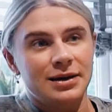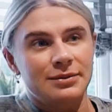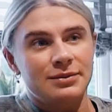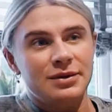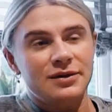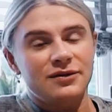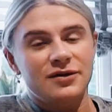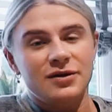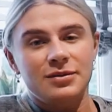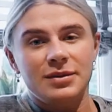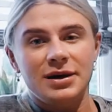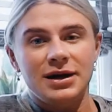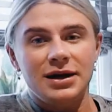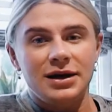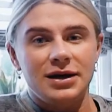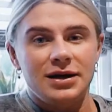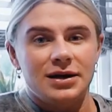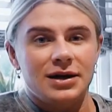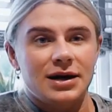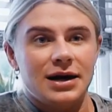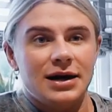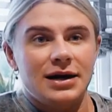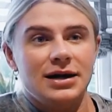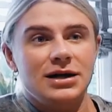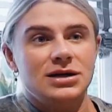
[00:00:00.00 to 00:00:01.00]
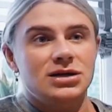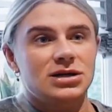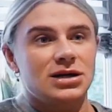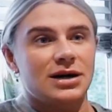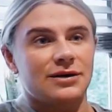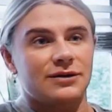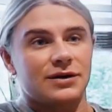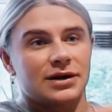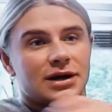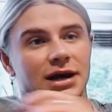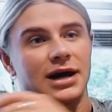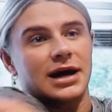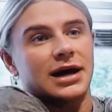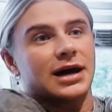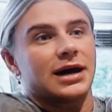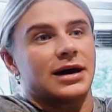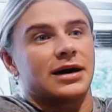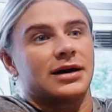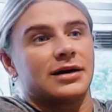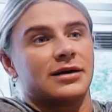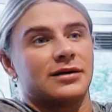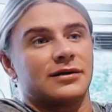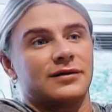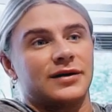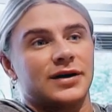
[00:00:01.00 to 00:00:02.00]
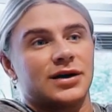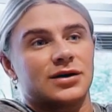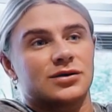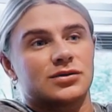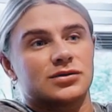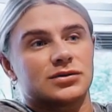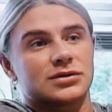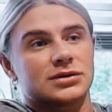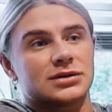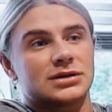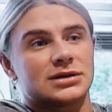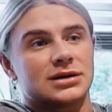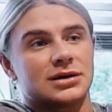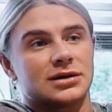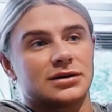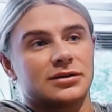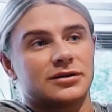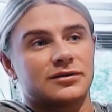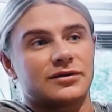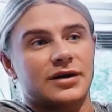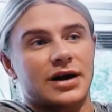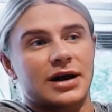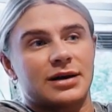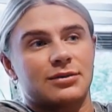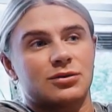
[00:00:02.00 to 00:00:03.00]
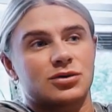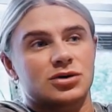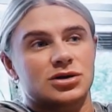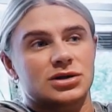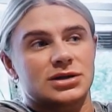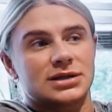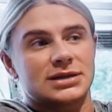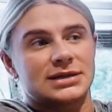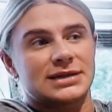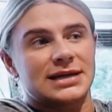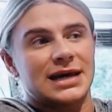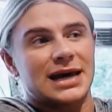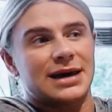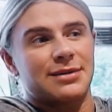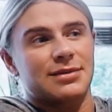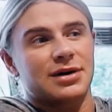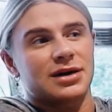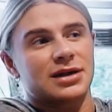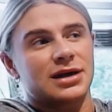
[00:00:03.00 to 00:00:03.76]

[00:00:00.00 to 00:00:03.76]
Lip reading: but for me each and every day feels very much the same.